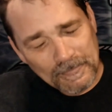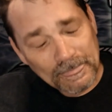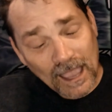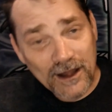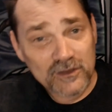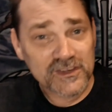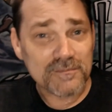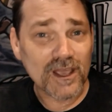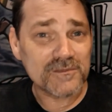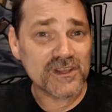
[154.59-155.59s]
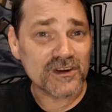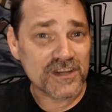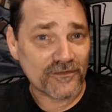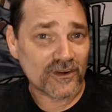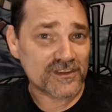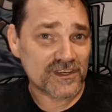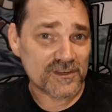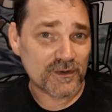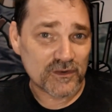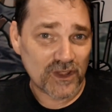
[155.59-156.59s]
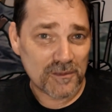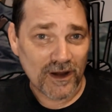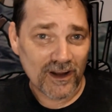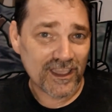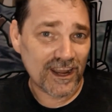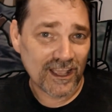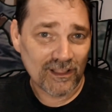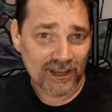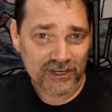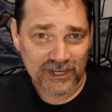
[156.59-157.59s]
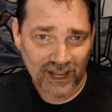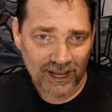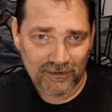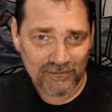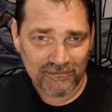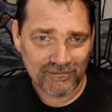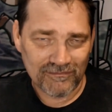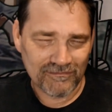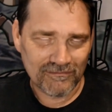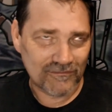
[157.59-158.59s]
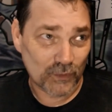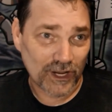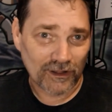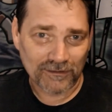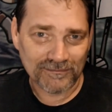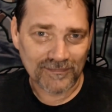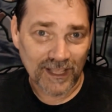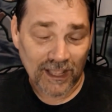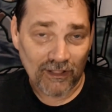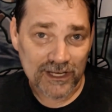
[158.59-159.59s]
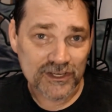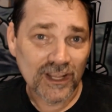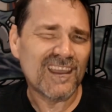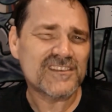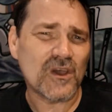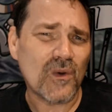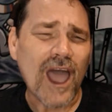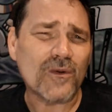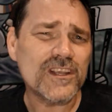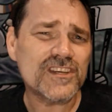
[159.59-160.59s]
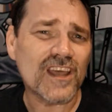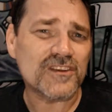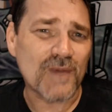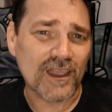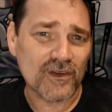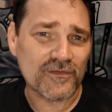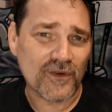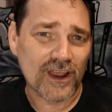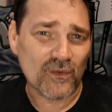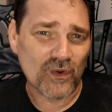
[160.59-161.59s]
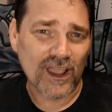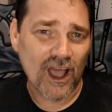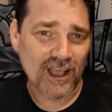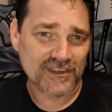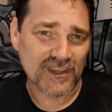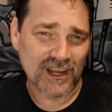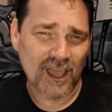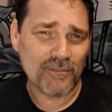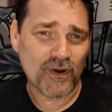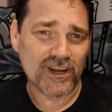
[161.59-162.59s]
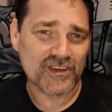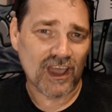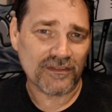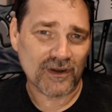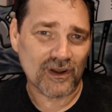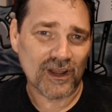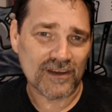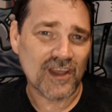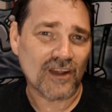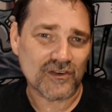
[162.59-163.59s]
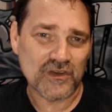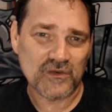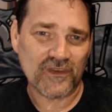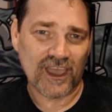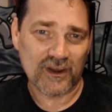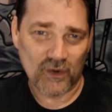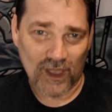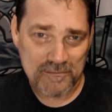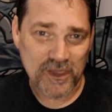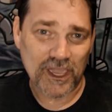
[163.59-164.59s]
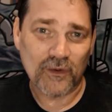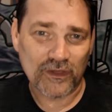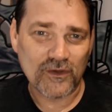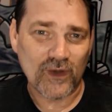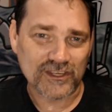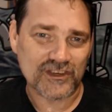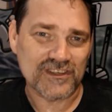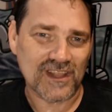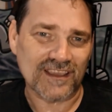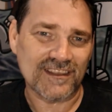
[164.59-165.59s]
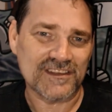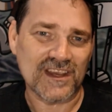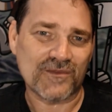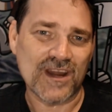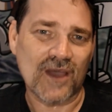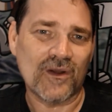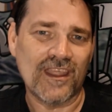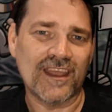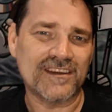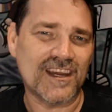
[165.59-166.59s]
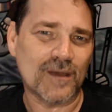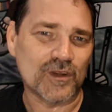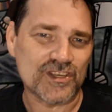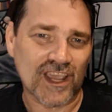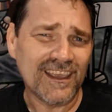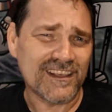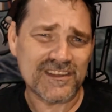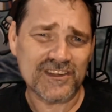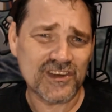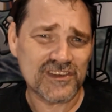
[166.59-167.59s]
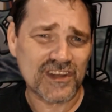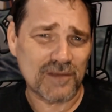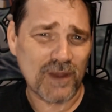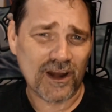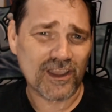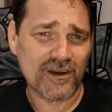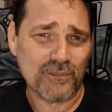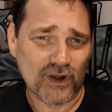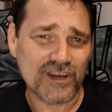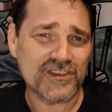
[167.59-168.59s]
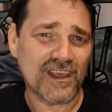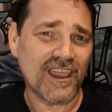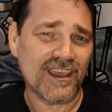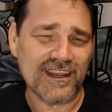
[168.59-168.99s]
I know sometimes there are differences between American English and real English, so I reached out to my good friend Rick Hoskin, a British author and Doctor Who fan who I ping with questions like this every now and then, to double check, is this just an American-British thing?